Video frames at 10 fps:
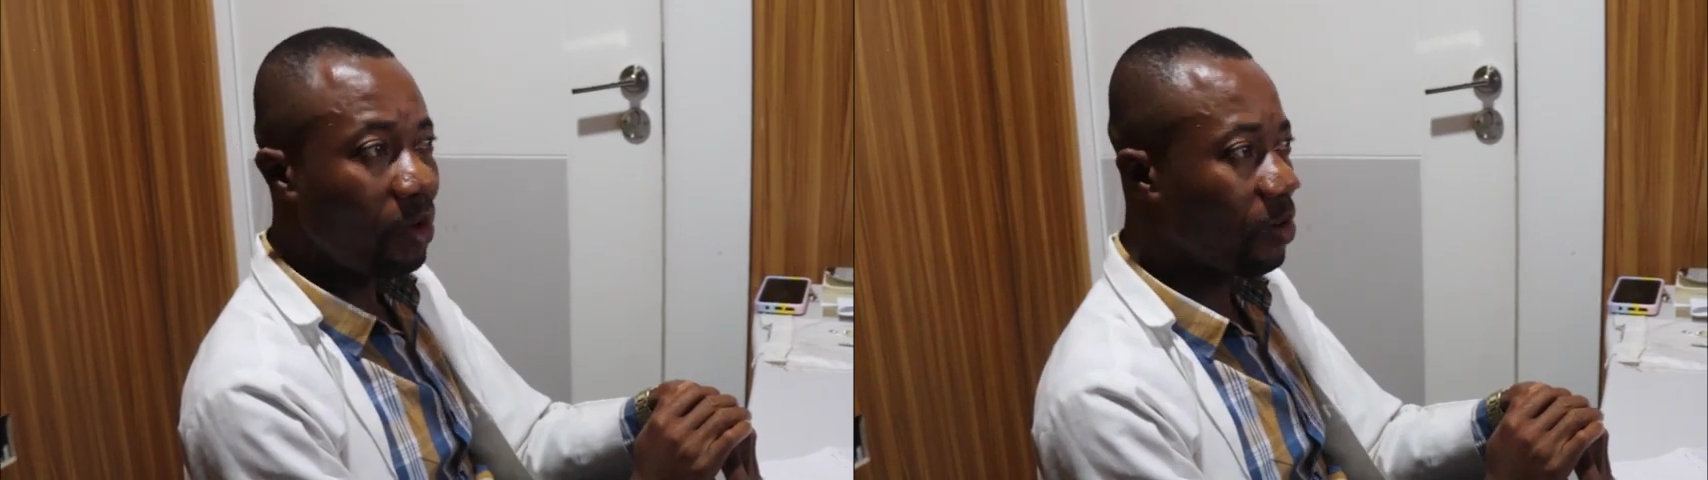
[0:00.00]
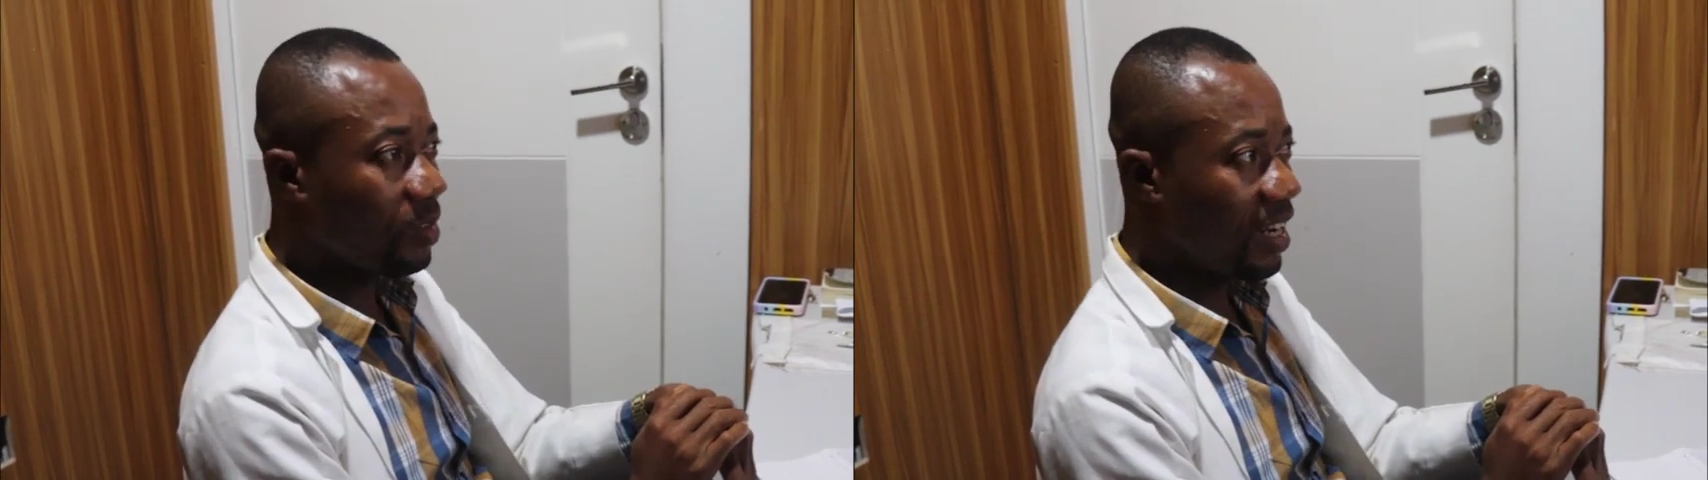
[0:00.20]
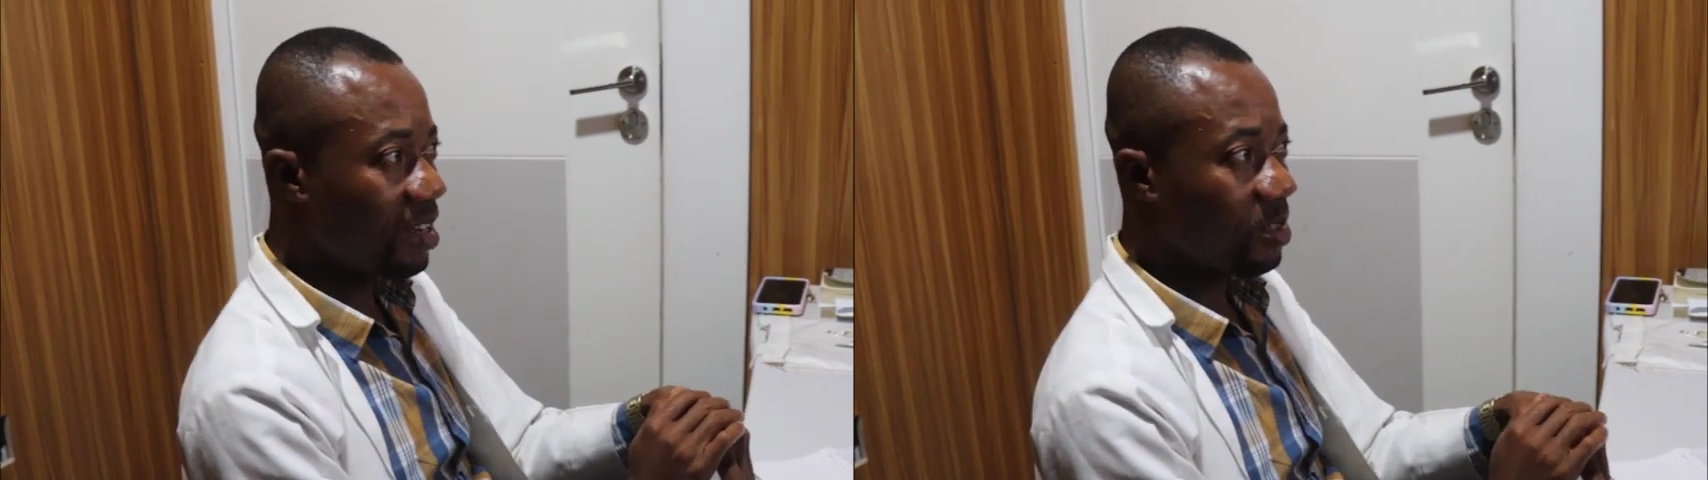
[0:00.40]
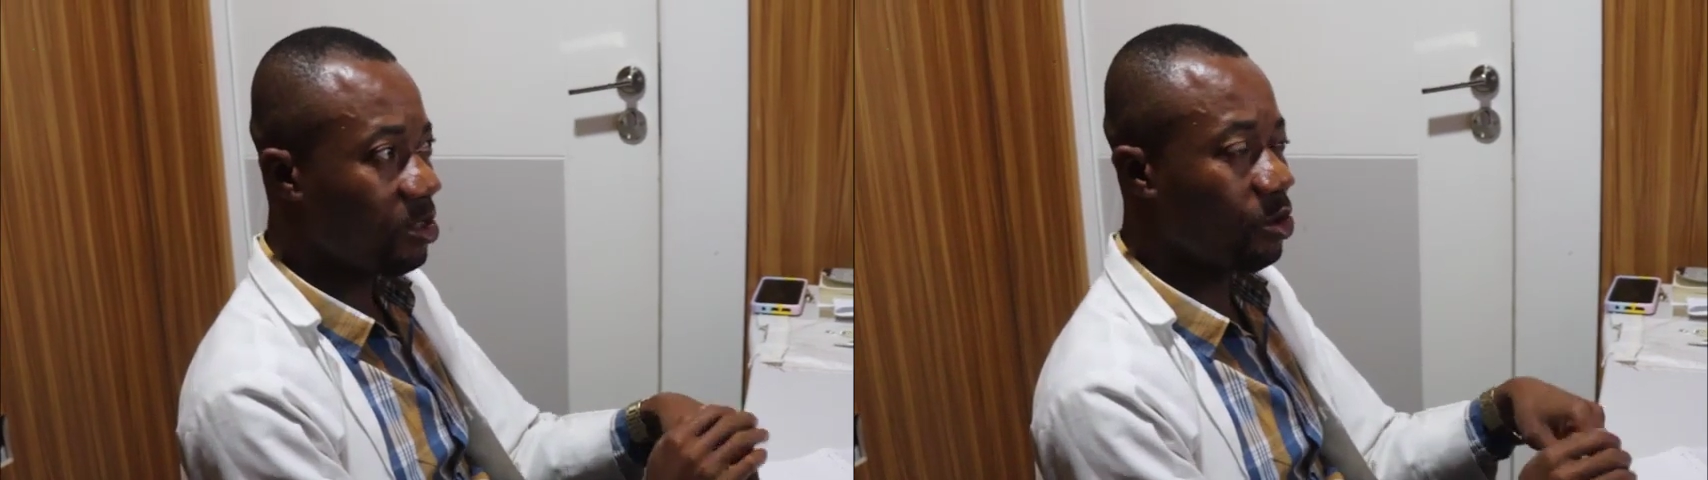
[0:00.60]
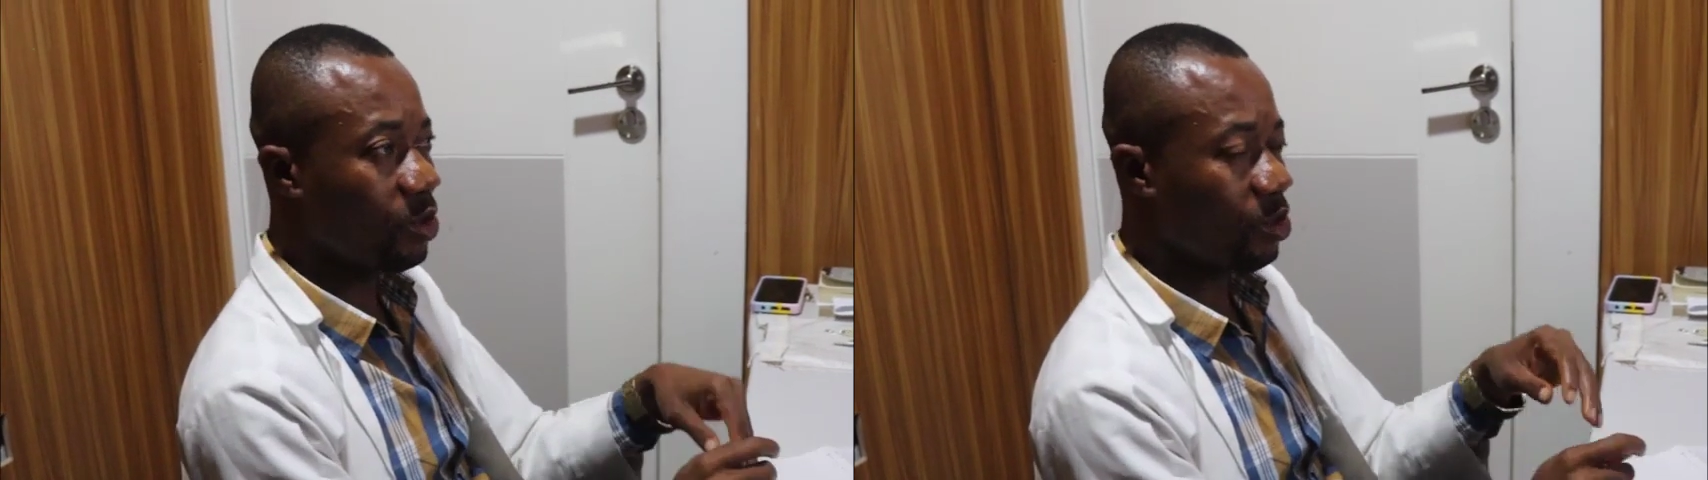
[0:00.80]
on them,
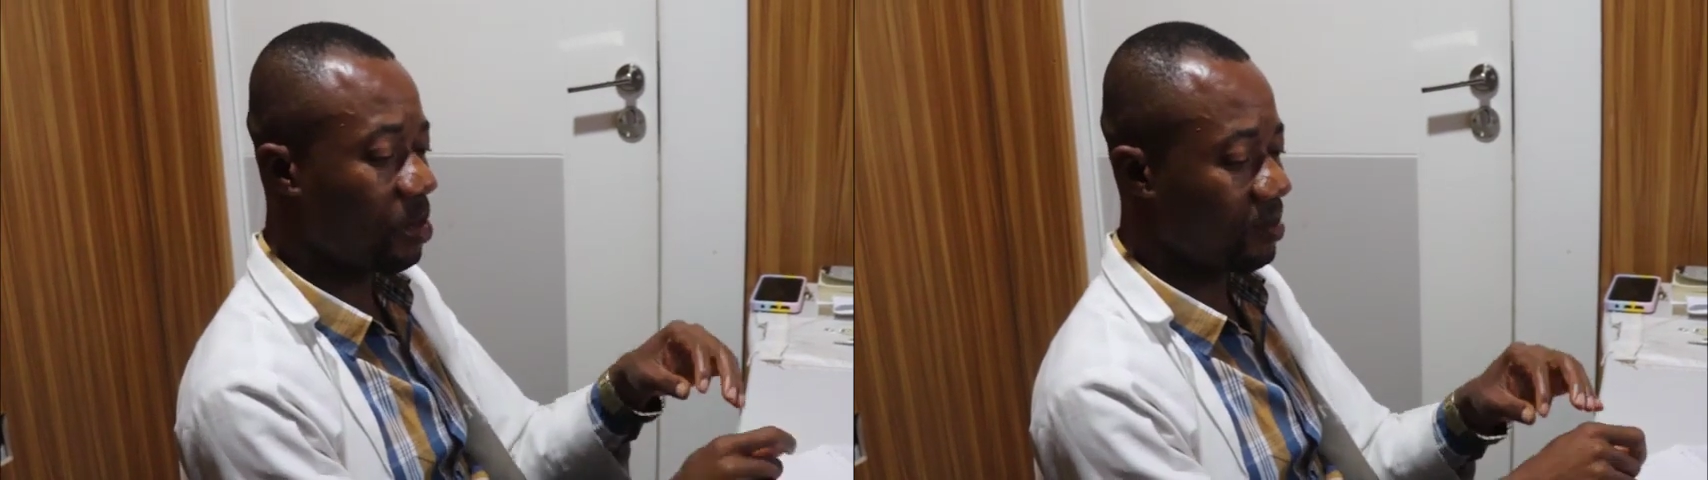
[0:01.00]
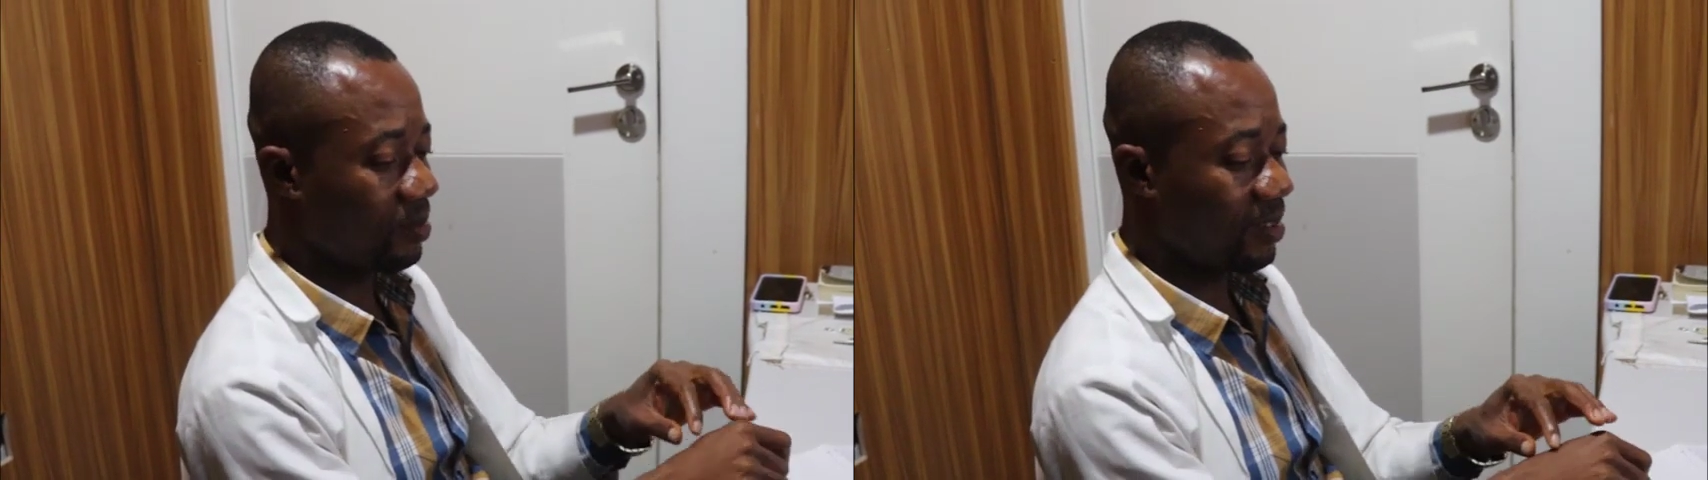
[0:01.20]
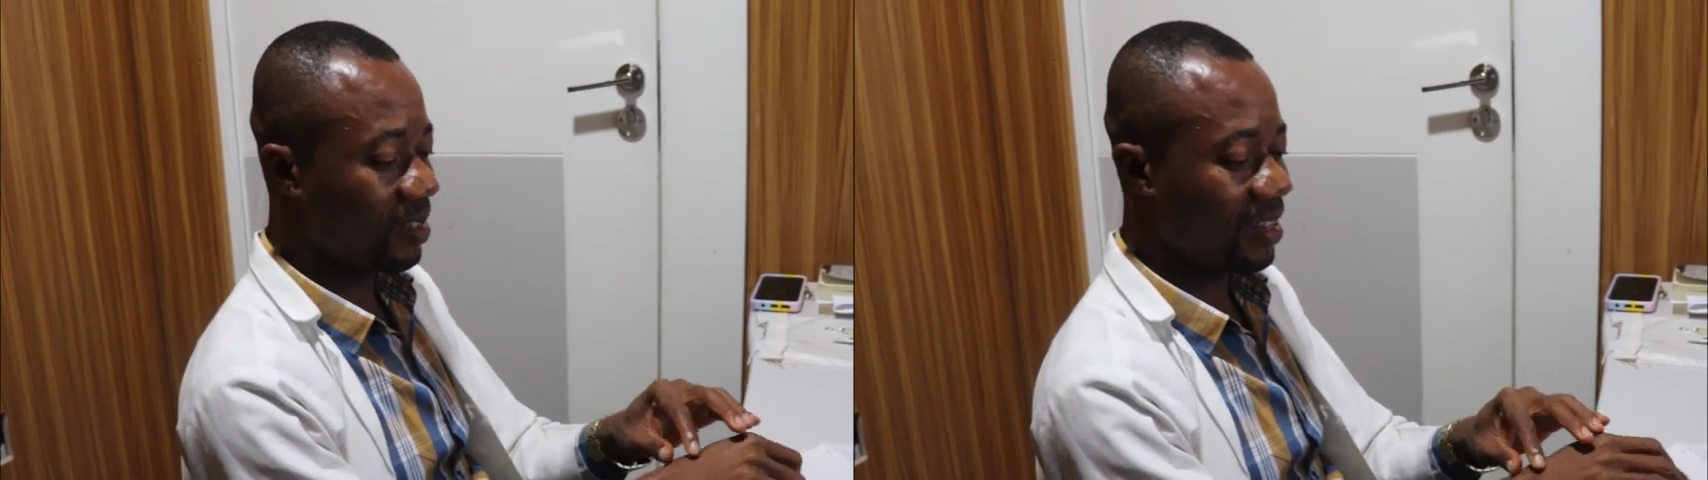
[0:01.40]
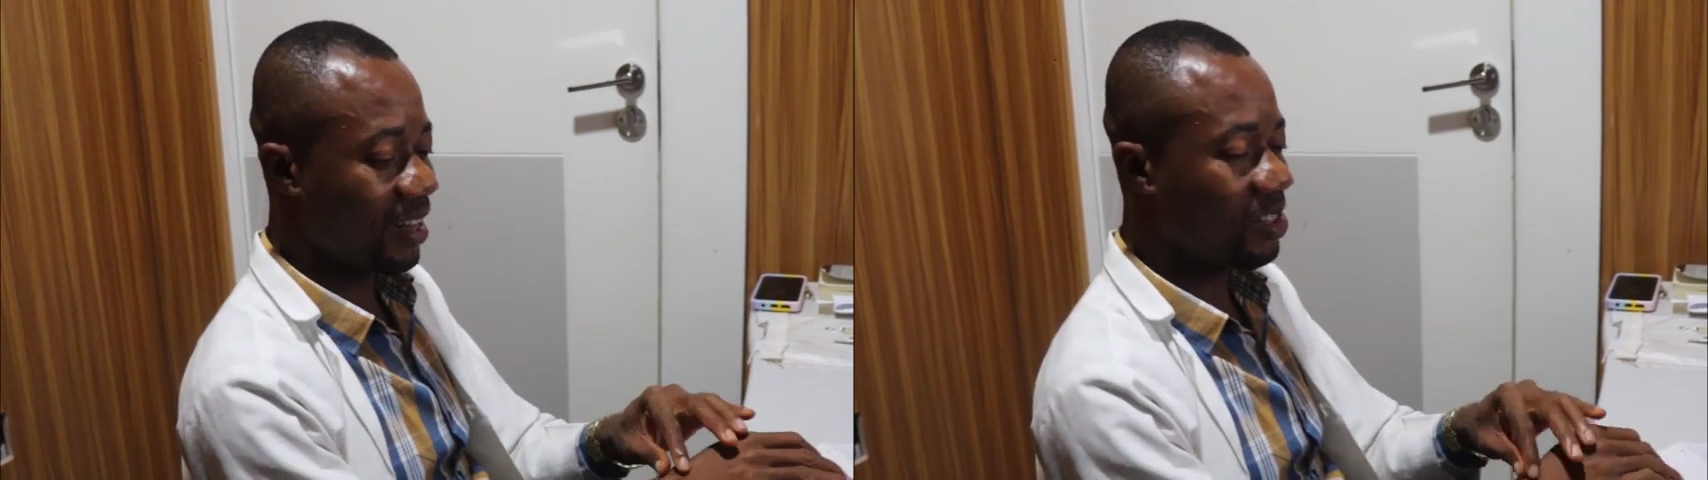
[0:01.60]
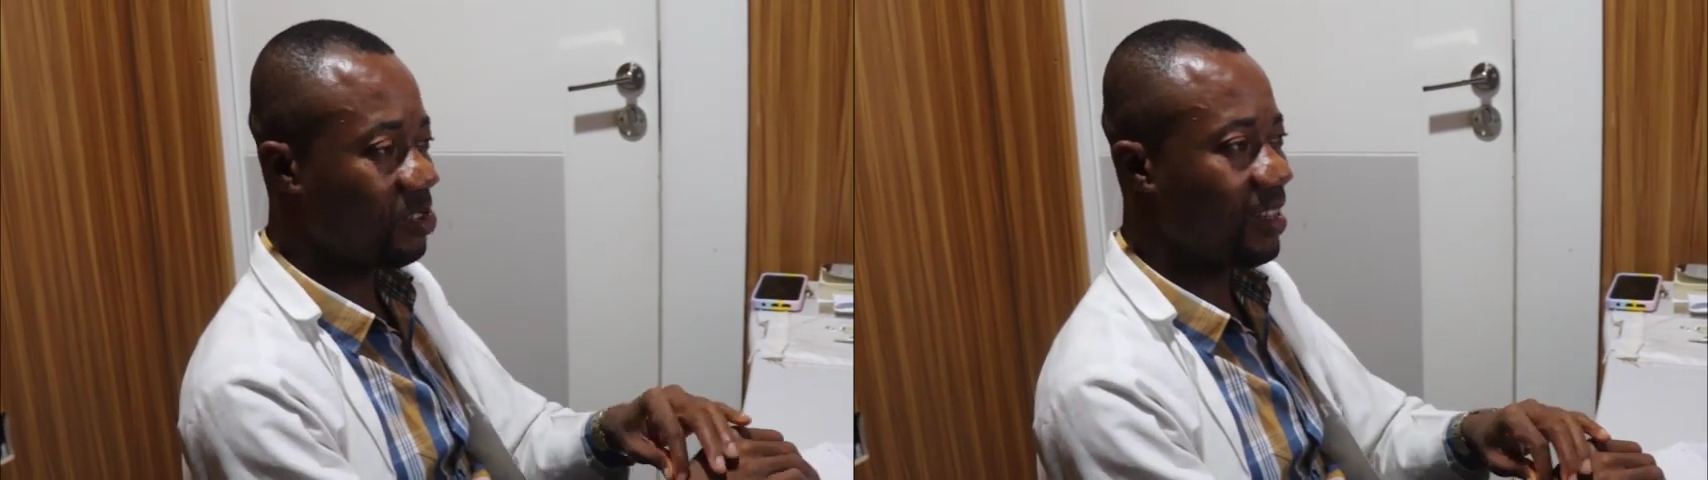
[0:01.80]
you know, some tattoo,